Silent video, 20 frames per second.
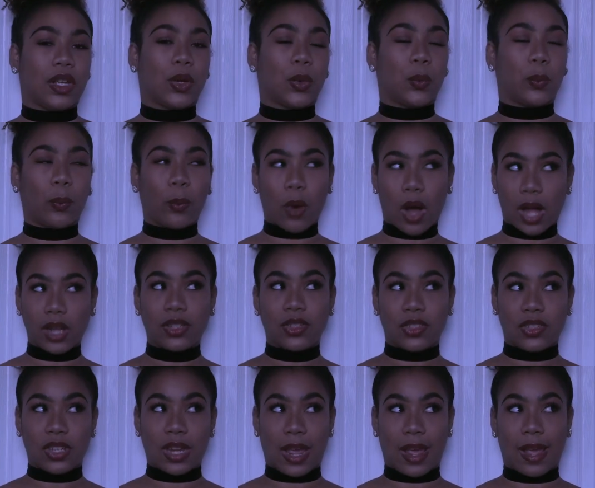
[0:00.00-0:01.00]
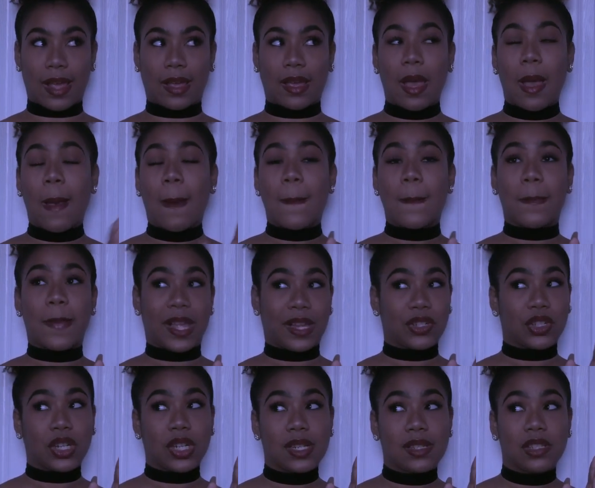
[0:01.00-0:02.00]
like, watch Jake, make
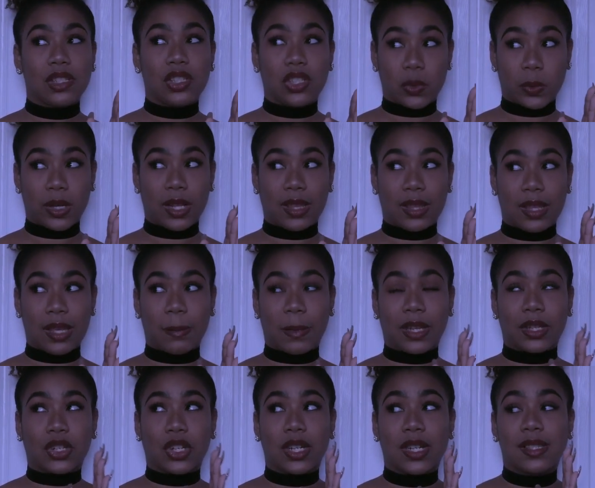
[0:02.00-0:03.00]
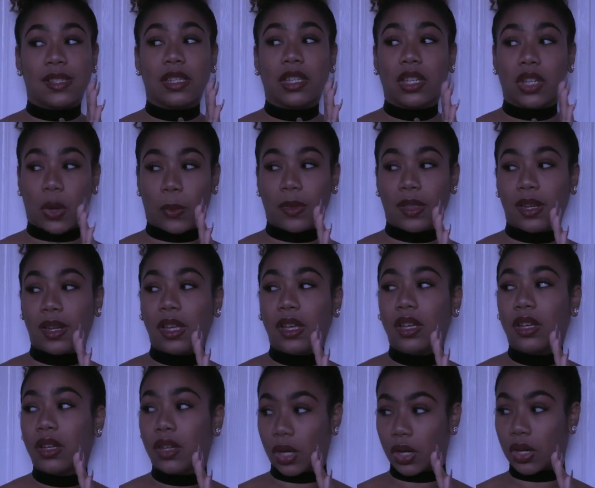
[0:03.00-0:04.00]
sure he doesn't do anything, make sure he doesn't go with any
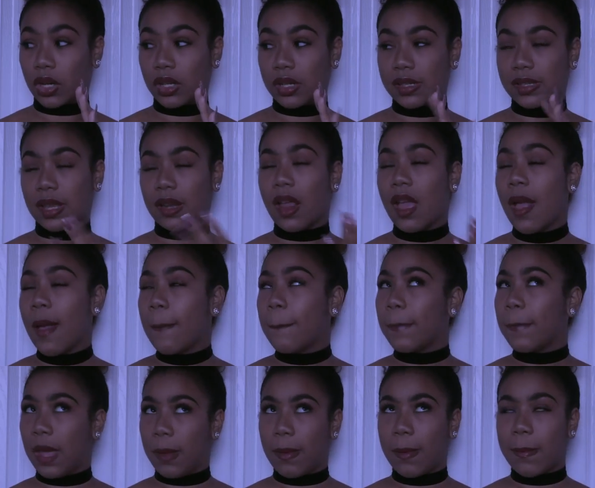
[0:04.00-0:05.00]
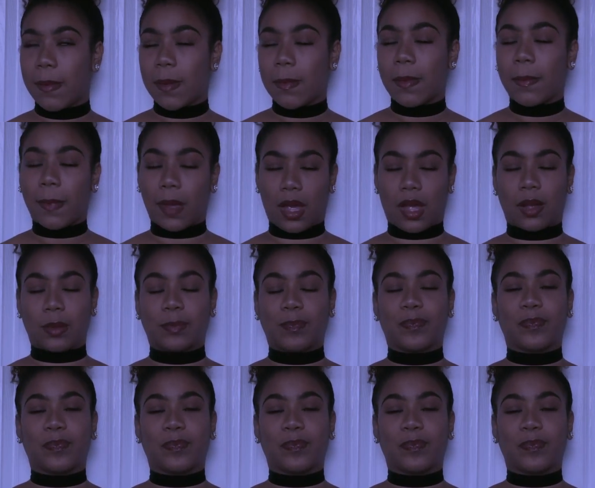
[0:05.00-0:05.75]
girls, and me.